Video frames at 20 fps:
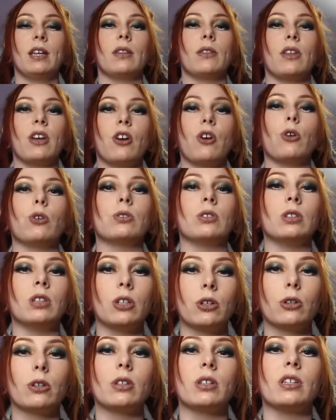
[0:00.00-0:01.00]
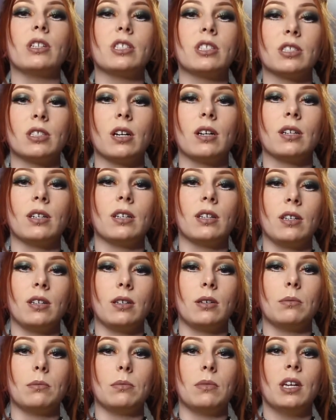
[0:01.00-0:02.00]
They are literally studying
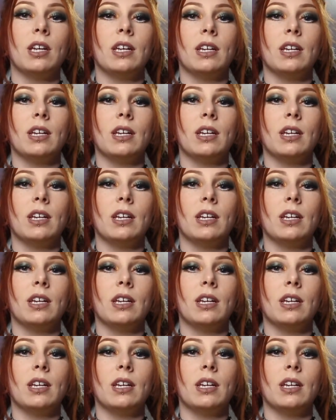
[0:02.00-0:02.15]
him